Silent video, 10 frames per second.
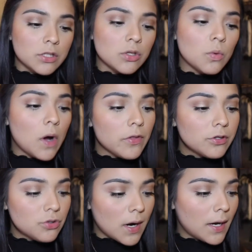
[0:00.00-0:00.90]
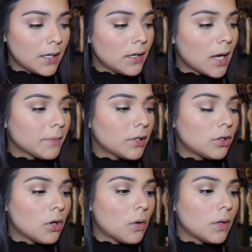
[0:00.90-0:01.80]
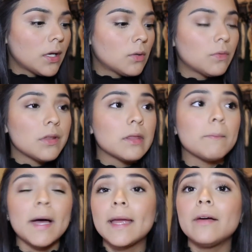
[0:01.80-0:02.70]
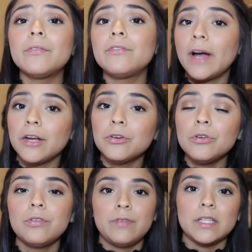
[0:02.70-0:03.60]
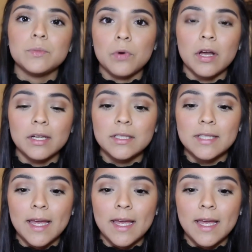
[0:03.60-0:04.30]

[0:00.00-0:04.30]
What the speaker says: So while they're drying, I'm gonna go in with my final face product.